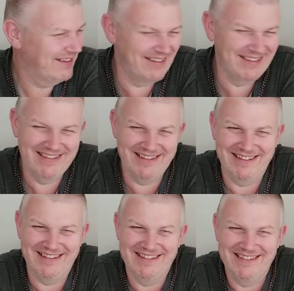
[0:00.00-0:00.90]

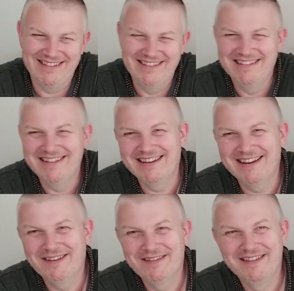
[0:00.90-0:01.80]

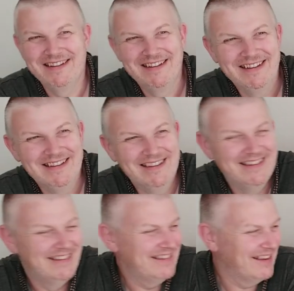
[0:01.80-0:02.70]

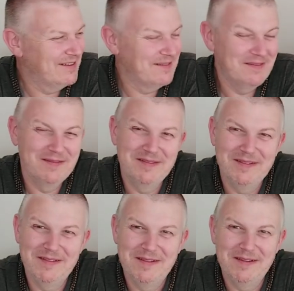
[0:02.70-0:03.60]

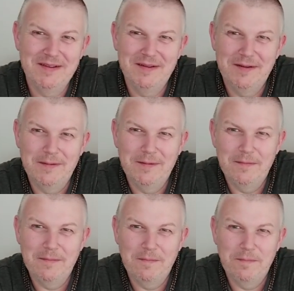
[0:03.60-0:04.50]

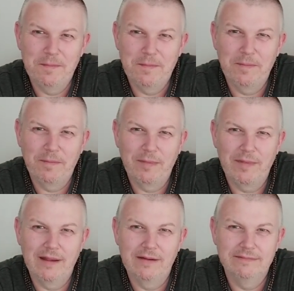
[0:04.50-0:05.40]

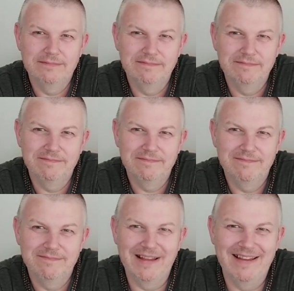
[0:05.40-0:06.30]
This person isn't speaking.